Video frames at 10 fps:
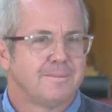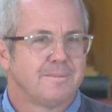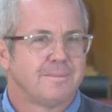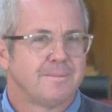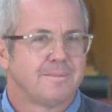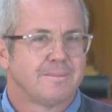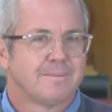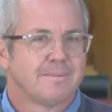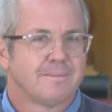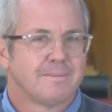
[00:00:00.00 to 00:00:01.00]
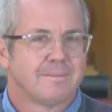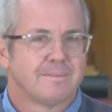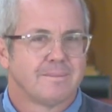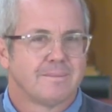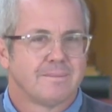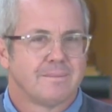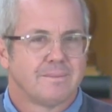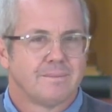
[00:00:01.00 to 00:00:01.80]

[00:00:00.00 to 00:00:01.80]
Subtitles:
[no speech]